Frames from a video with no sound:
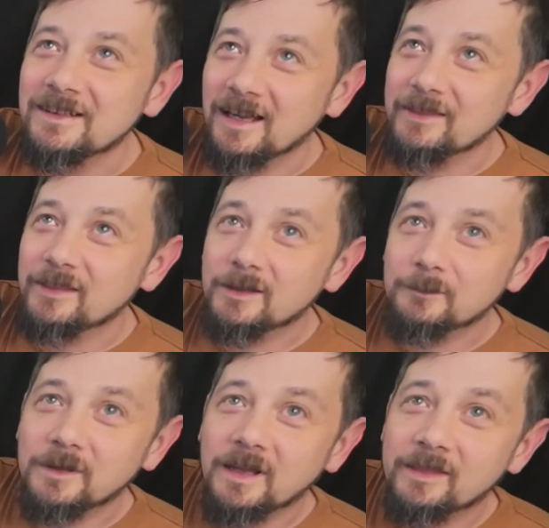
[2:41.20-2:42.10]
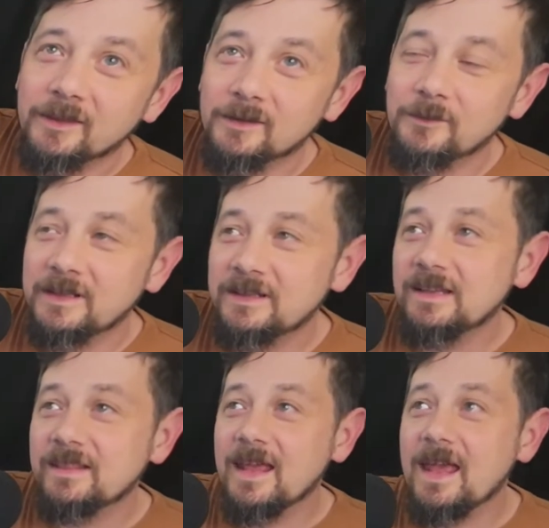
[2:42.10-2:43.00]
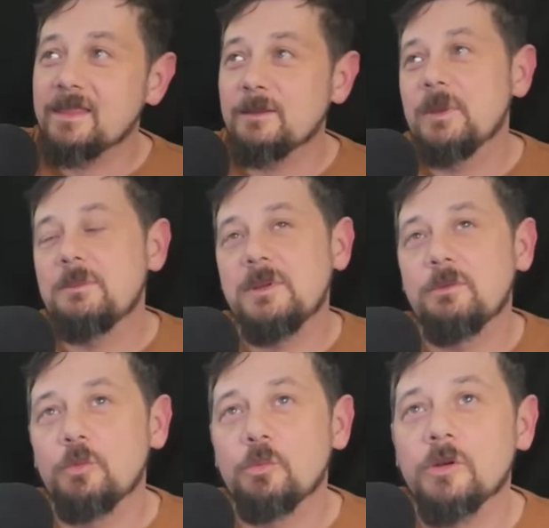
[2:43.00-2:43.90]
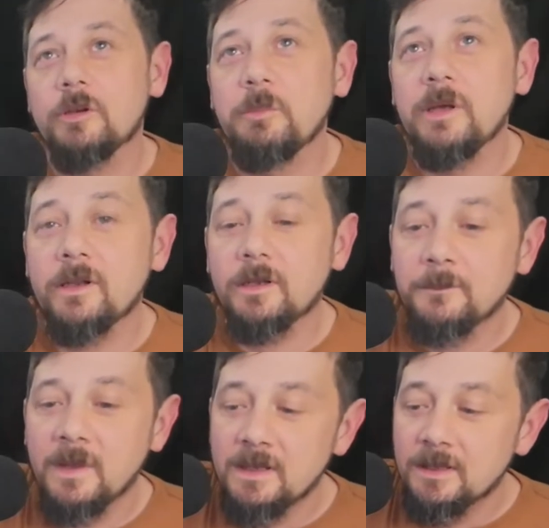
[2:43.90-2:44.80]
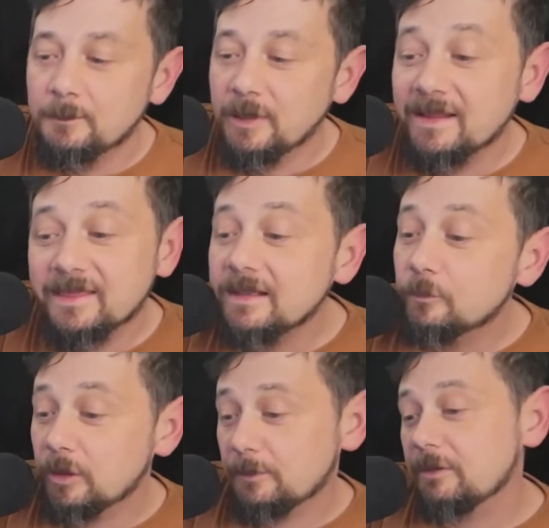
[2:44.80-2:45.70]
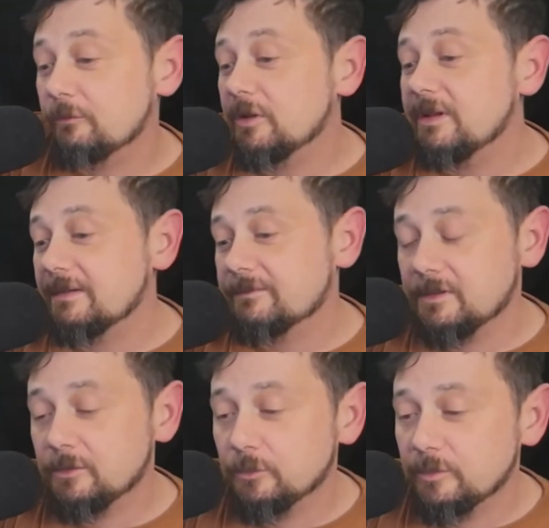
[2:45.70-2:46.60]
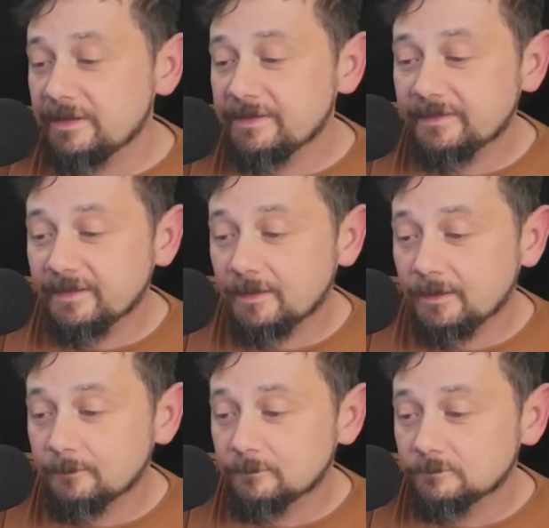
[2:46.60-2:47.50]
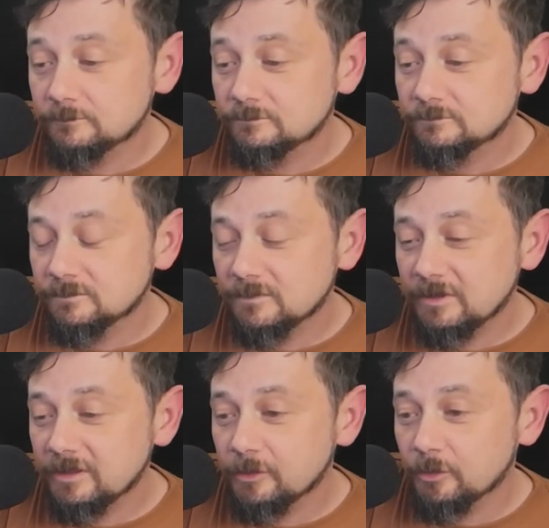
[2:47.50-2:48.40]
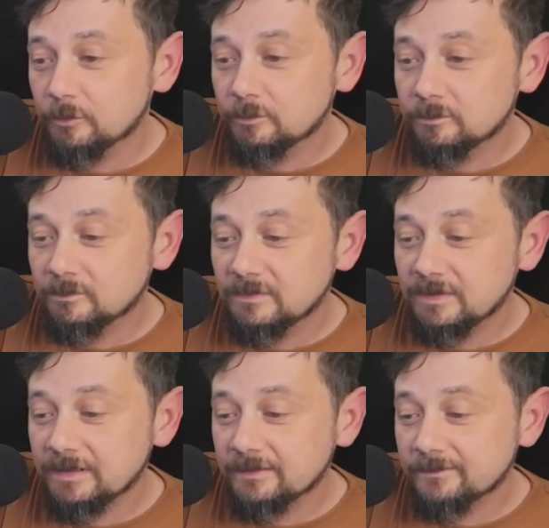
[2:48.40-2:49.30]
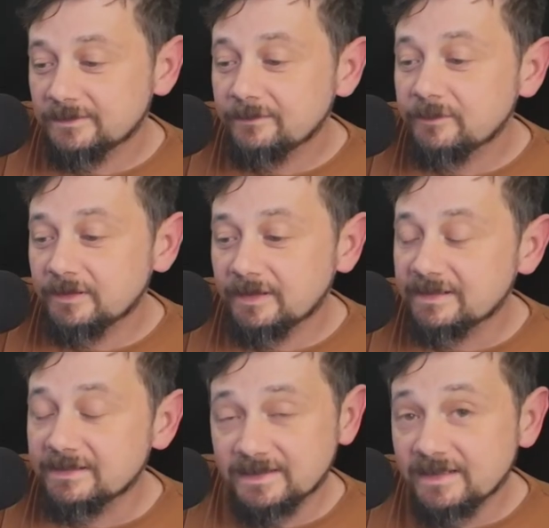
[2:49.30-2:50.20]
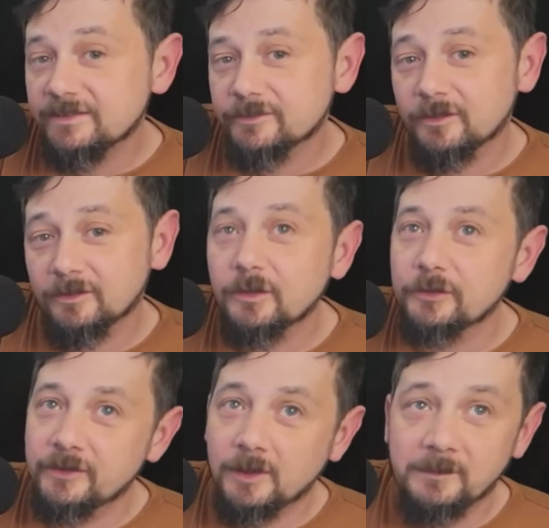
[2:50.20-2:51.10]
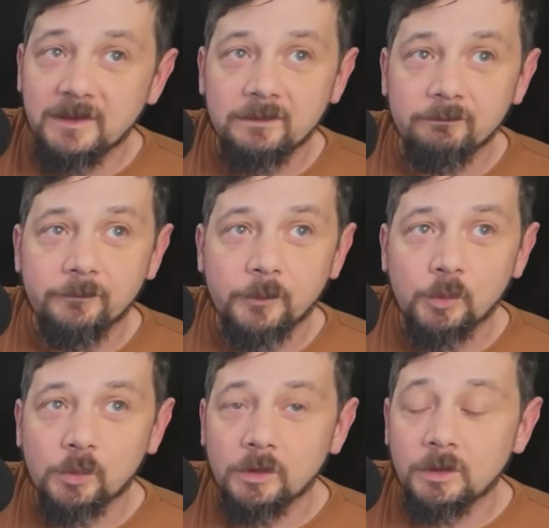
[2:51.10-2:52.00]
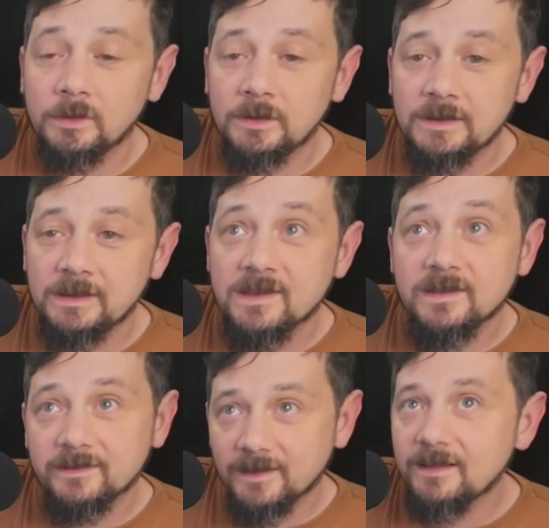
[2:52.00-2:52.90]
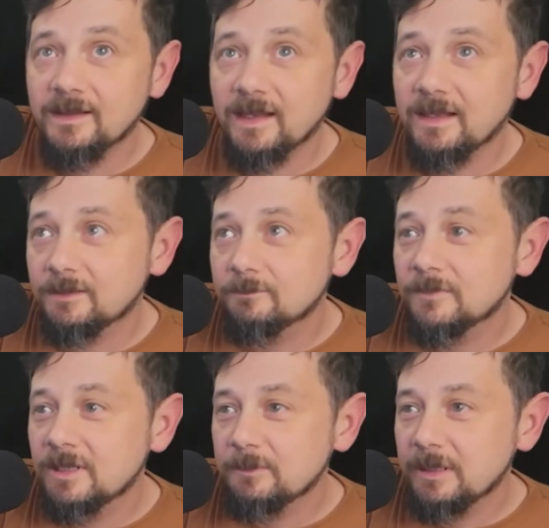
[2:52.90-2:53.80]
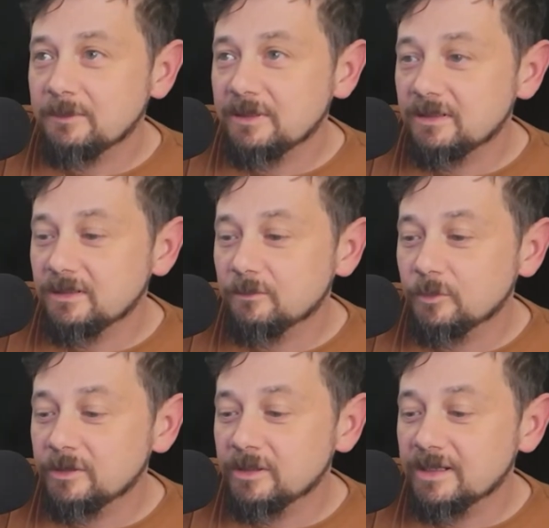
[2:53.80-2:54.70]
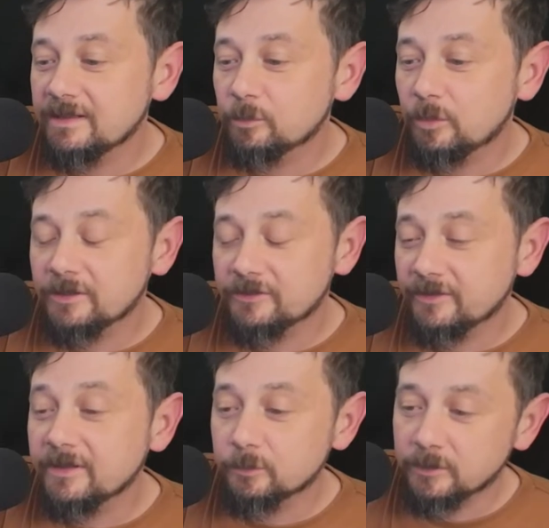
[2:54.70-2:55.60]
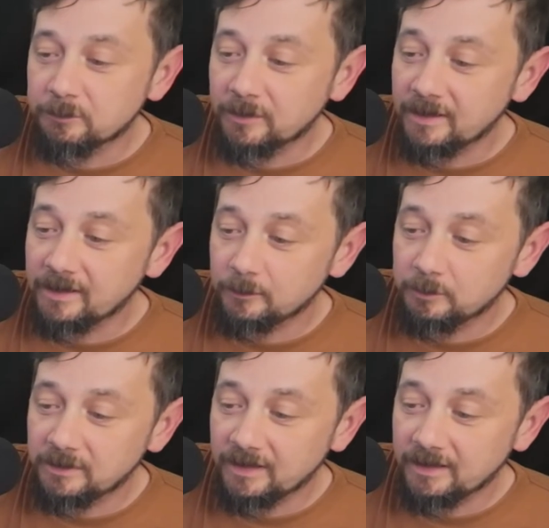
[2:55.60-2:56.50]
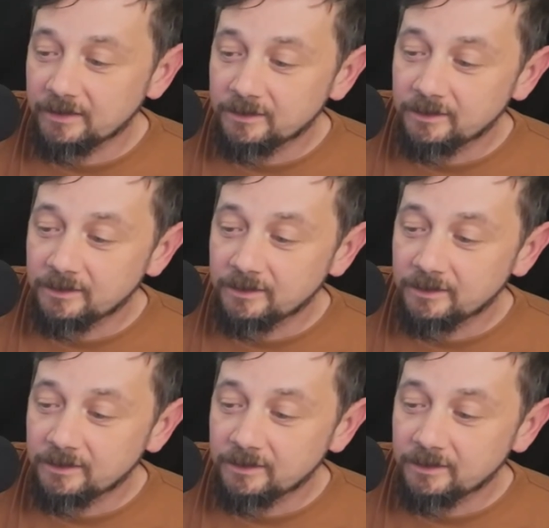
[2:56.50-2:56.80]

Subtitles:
I thought if I did that, then maybe it would work better. But I think what I'm going to really have to do is, you know, give you like a teaser or something for Sunday. Maybe when you guys watch this replay, you'll be like,